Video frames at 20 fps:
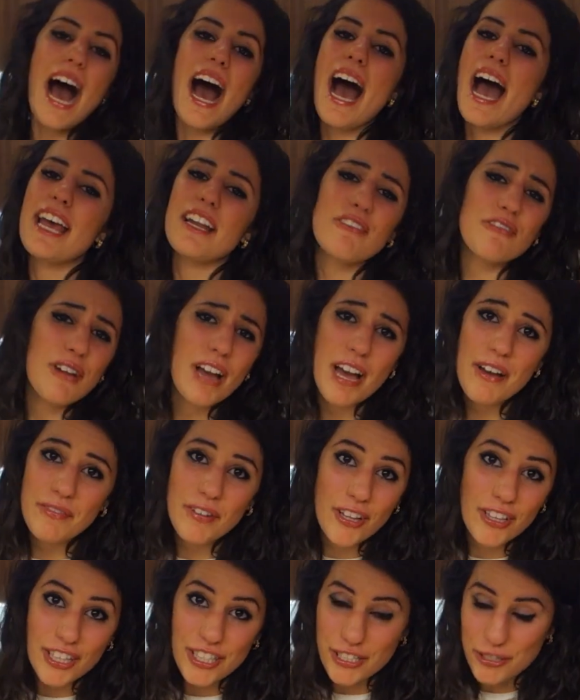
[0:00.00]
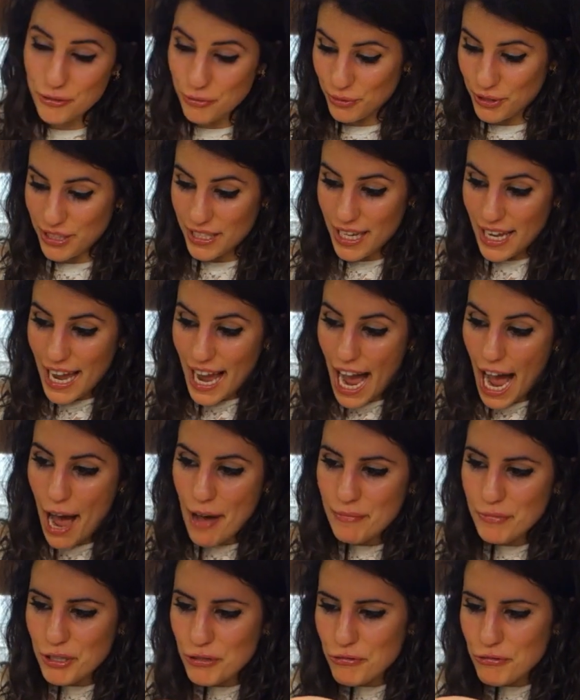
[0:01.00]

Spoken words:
I don't have all the tools. I'm